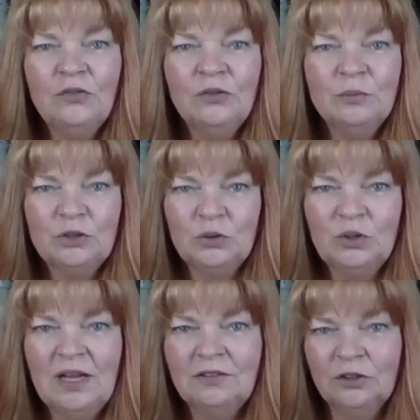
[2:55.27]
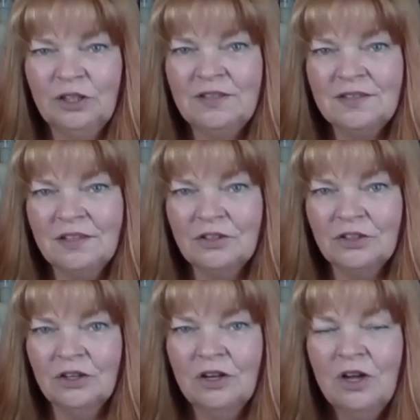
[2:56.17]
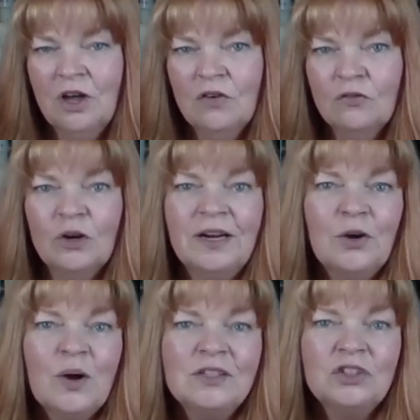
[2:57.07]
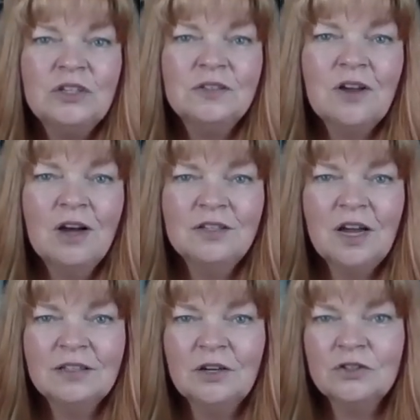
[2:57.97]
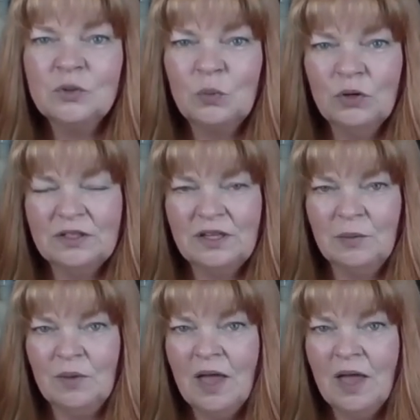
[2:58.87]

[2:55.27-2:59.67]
from the ToolHound Learning Center. For any questions, contact our support team,